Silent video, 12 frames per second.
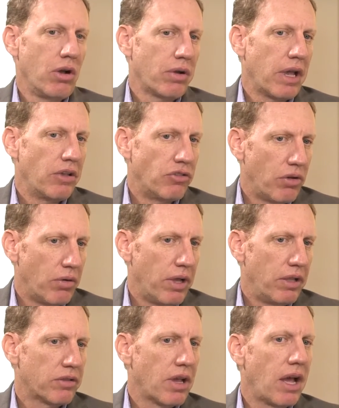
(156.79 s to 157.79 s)
Okay, so
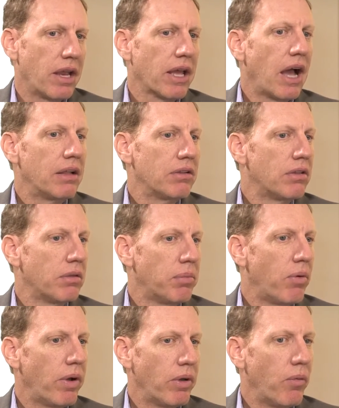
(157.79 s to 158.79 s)
it's kind of gotten to the
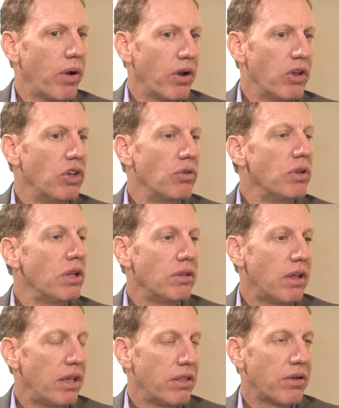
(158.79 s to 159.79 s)
point where you need
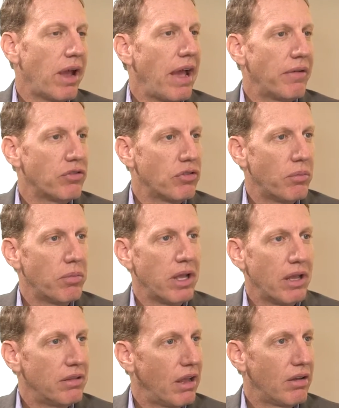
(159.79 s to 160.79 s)
to either have somebody
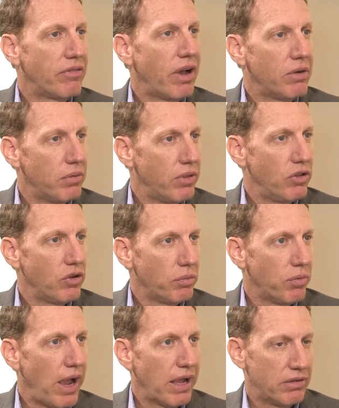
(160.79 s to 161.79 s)
identified within your
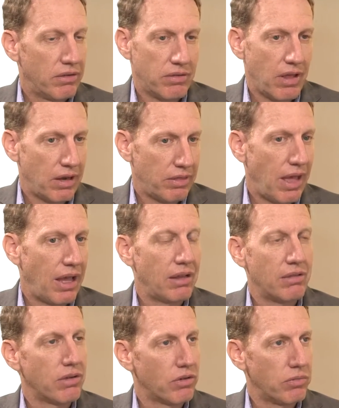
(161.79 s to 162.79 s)
practice that
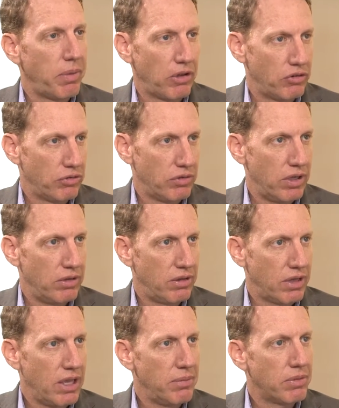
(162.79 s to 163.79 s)
is their specialty, to
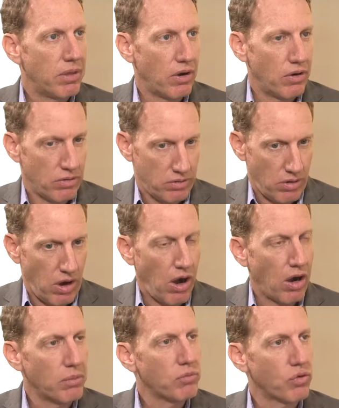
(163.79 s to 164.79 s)
keep their
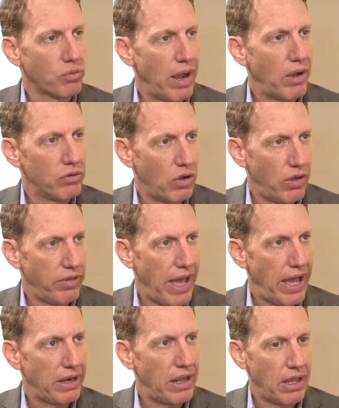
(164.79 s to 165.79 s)
arms around all
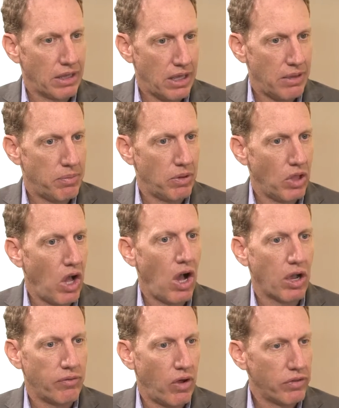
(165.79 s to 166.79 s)
that and keep a
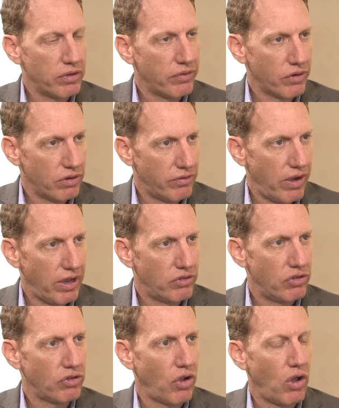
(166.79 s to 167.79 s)
log of all the different
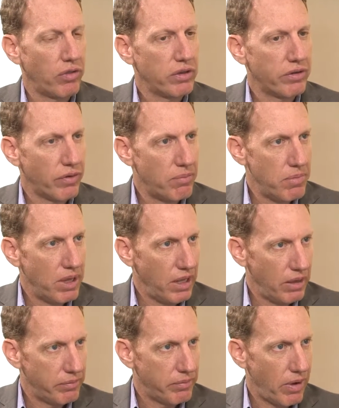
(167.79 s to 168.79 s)
devices, all the different
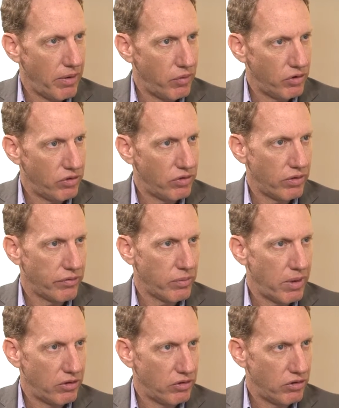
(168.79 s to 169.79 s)
medium of which this
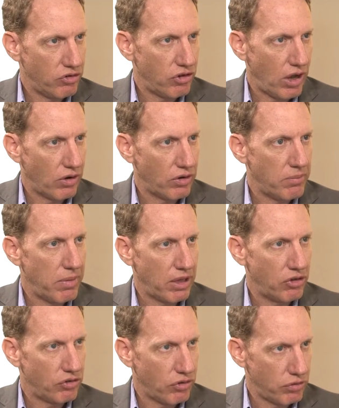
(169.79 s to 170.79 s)
information is shared, and
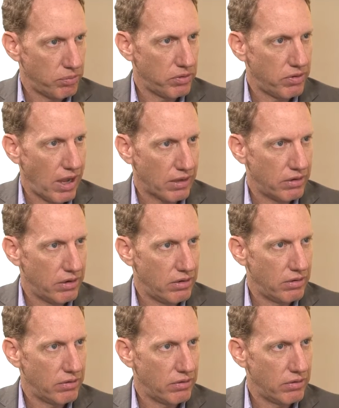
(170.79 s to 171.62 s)
making sure it's protected,